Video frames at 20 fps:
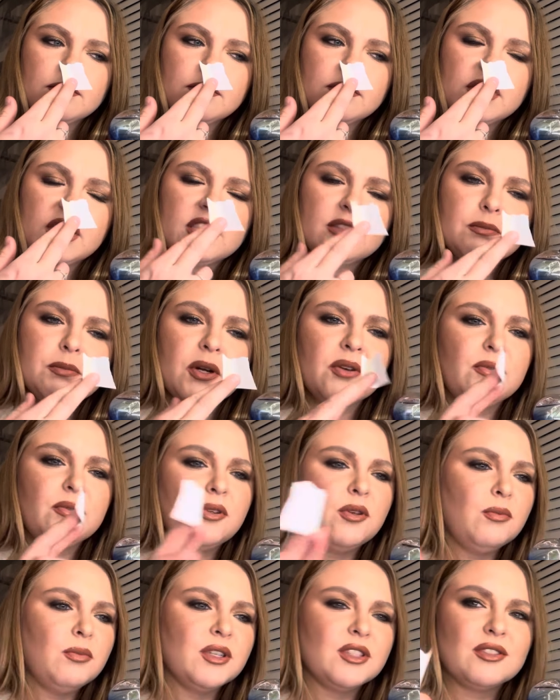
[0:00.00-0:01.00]
This
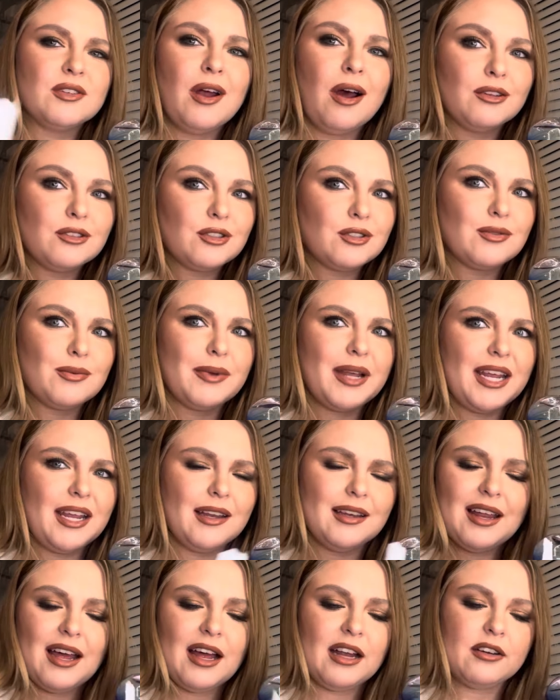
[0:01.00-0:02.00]
perfume is not
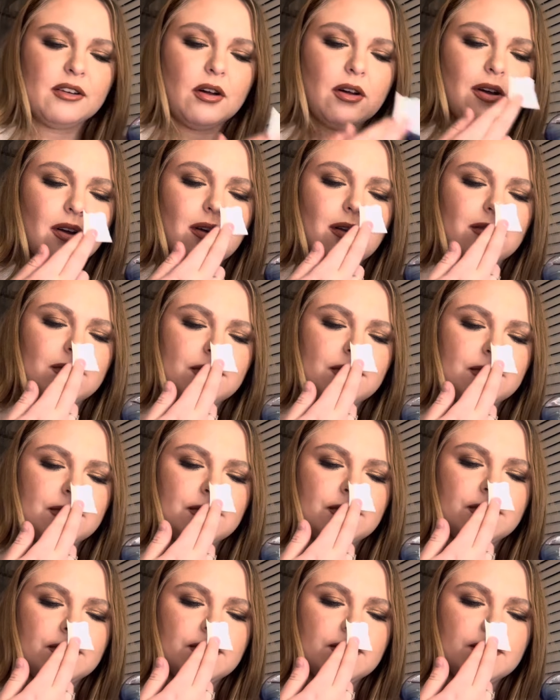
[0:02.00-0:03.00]
sweet at all.
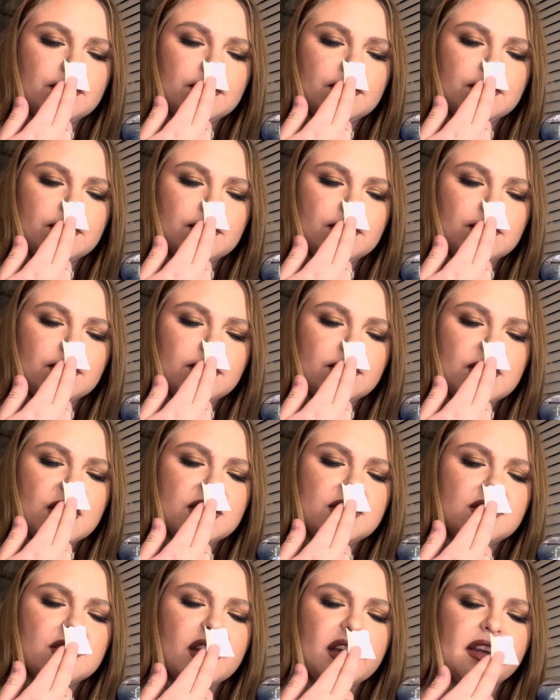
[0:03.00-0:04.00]

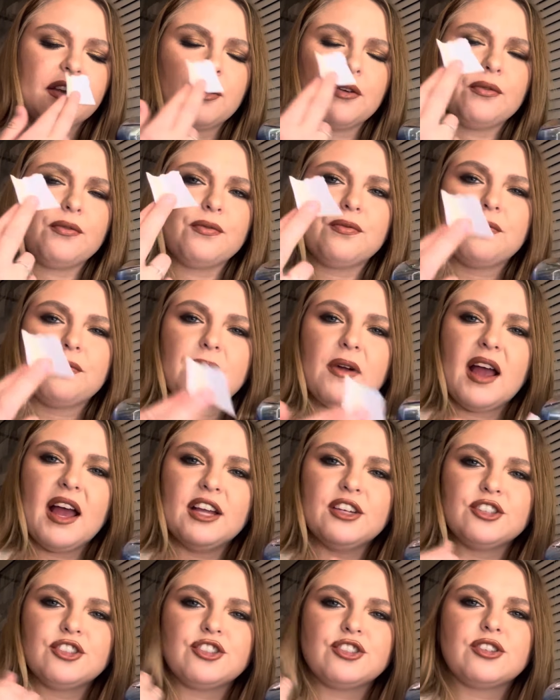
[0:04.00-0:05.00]
It's like a
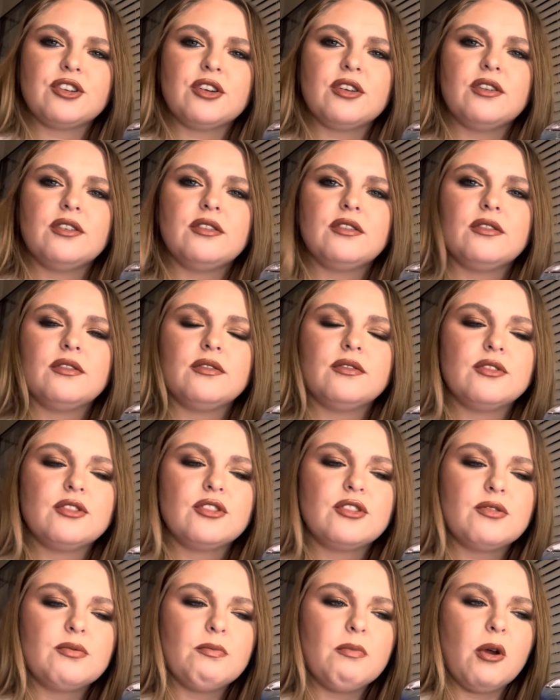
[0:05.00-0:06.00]
fresh,
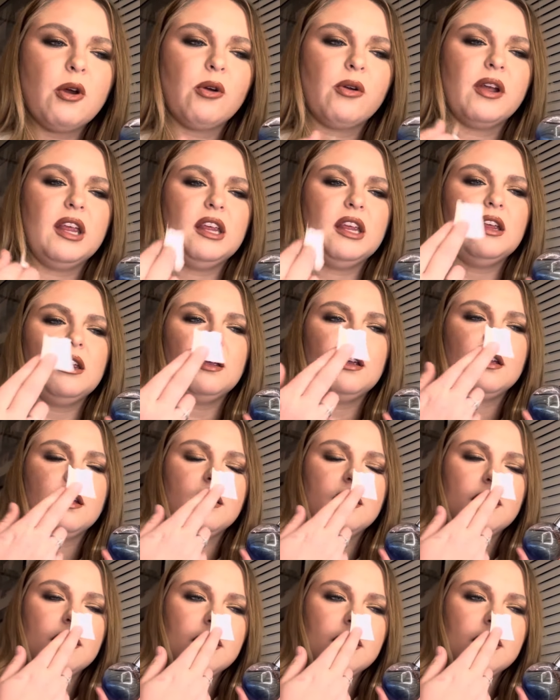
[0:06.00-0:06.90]
smoky,